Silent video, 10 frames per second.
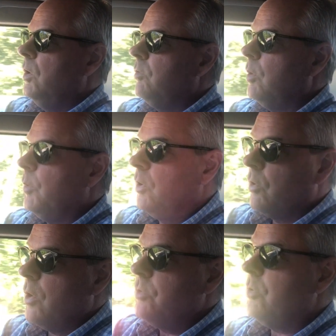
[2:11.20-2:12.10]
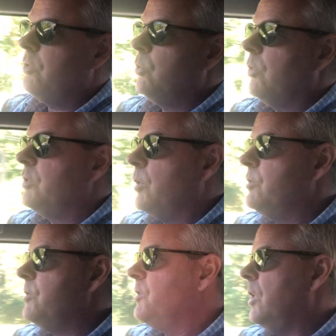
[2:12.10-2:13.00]
from the grocery stores I was
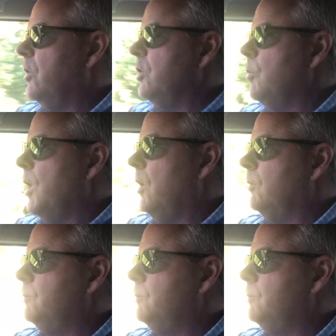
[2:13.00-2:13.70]
just telling you about.